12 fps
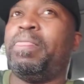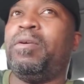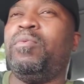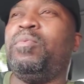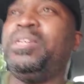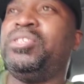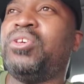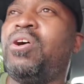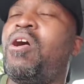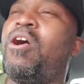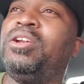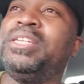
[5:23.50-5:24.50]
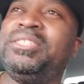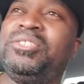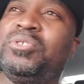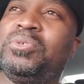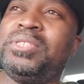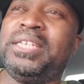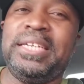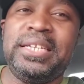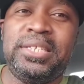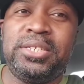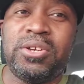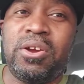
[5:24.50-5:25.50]
We saw all these dudes
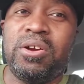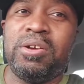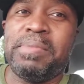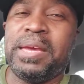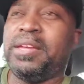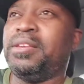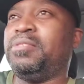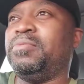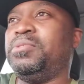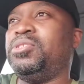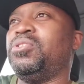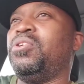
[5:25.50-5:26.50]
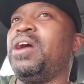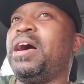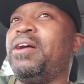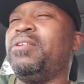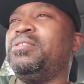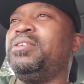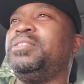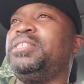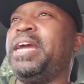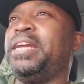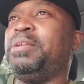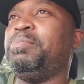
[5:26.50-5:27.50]
against Shawn, man. We saw how
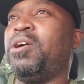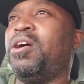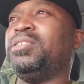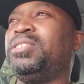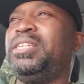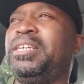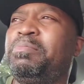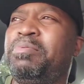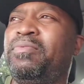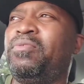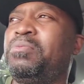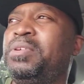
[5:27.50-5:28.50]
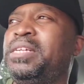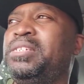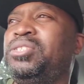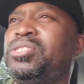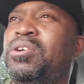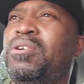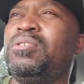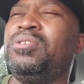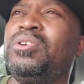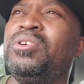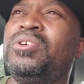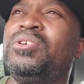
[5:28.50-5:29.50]
Danny Garcia performed against Shawn.
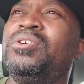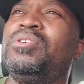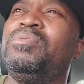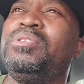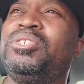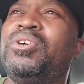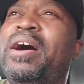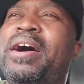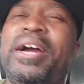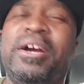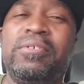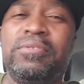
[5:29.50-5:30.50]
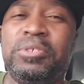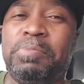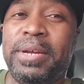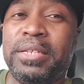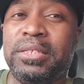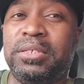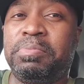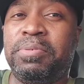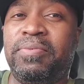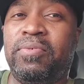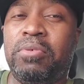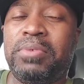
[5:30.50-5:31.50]
We saw how Errol Spence
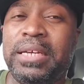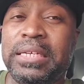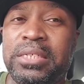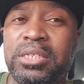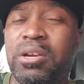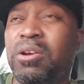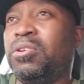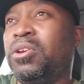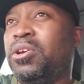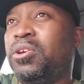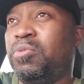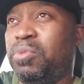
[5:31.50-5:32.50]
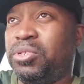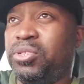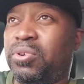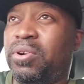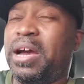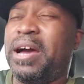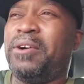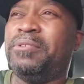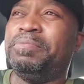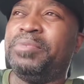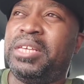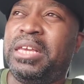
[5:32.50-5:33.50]
performed against Shawn. We saw how
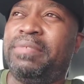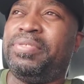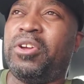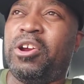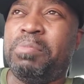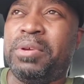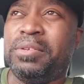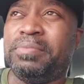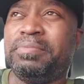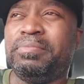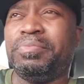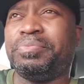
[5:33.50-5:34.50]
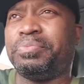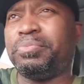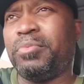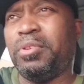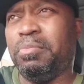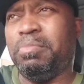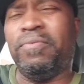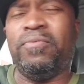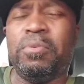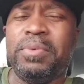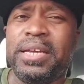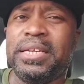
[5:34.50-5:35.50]
Keith Thurman
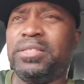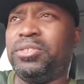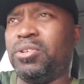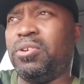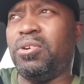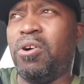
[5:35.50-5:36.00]
performed against Shawn.